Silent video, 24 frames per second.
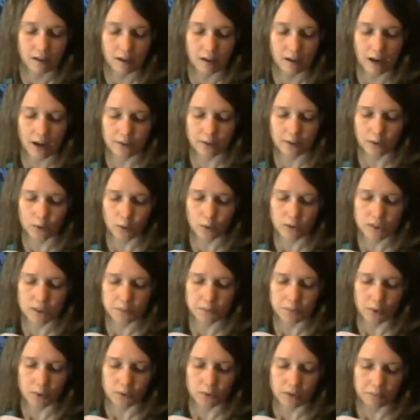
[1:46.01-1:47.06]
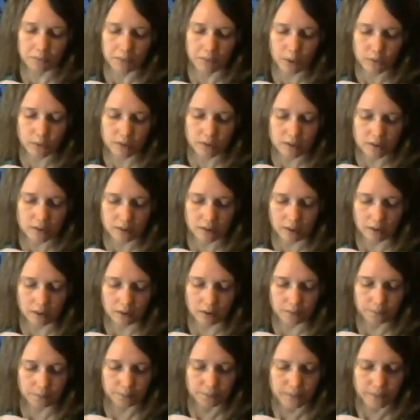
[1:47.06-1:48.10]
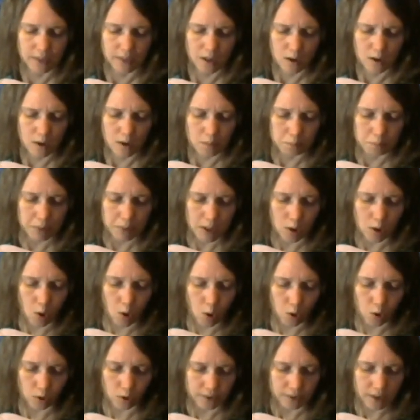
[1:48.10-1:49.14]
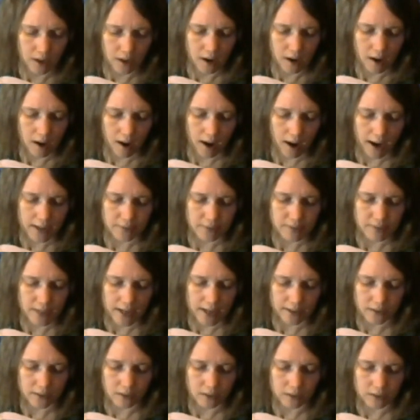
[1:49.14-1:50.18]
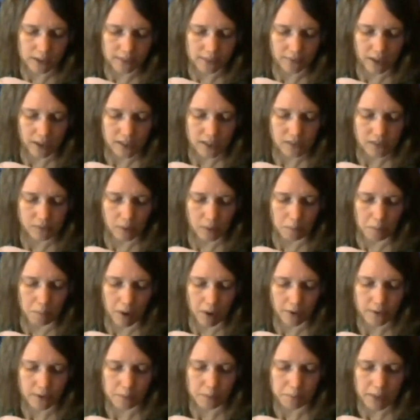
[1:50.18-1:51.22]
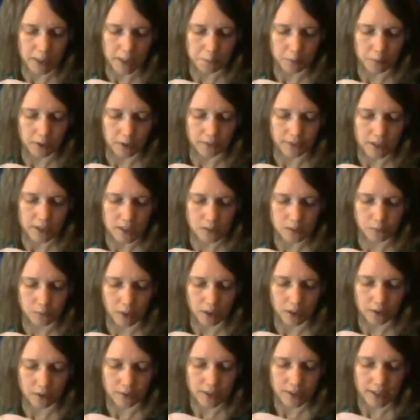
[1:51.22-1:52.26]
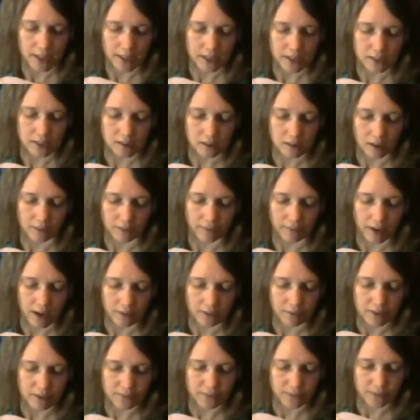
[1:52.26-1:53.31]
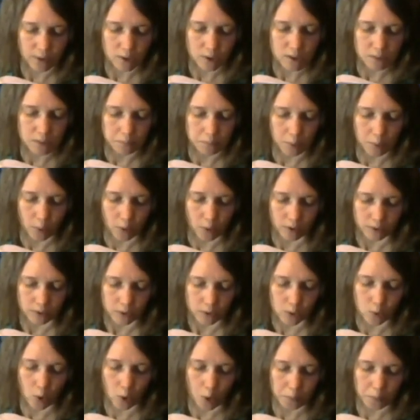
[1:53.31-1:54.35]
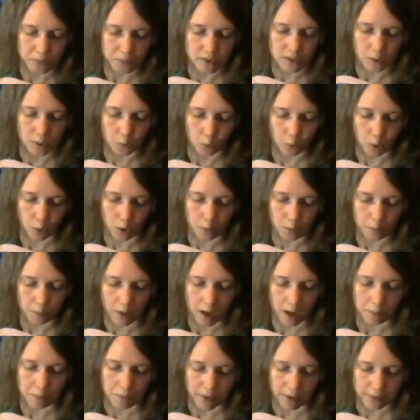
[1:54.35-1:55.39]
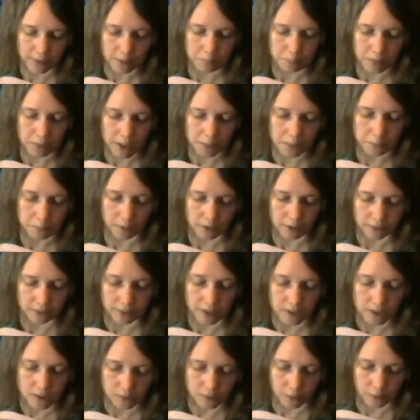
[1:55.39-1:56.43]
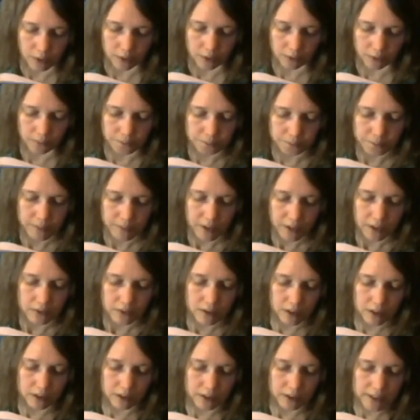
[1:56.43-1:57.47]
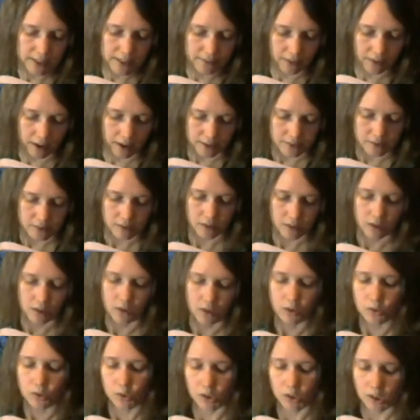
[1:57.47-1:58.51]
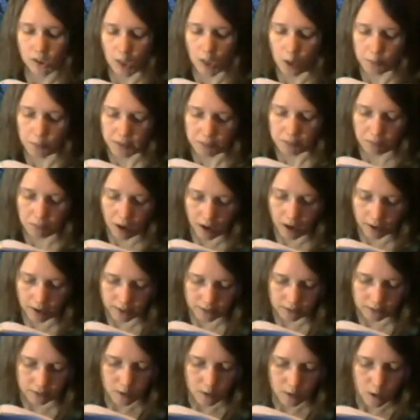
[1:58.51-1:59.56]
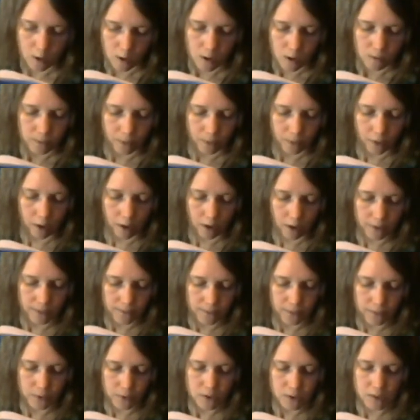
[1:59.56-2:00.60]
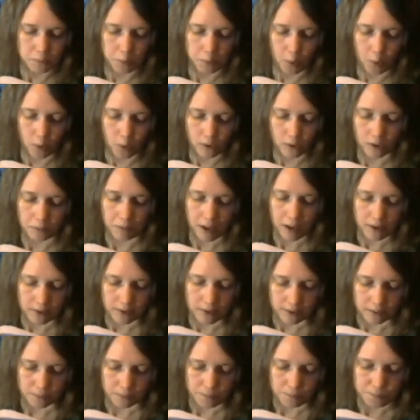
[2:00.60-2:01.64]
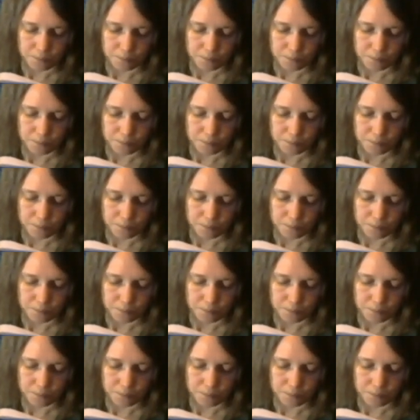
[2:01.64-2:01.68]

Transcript: And the Lord spoke to Moses, saying, Behold, I have taken the Levites from among the people of Israel, instead of every firstborn who opens the womb among the people of Israel. The Levites shall be mine, for all the firstborn are mine.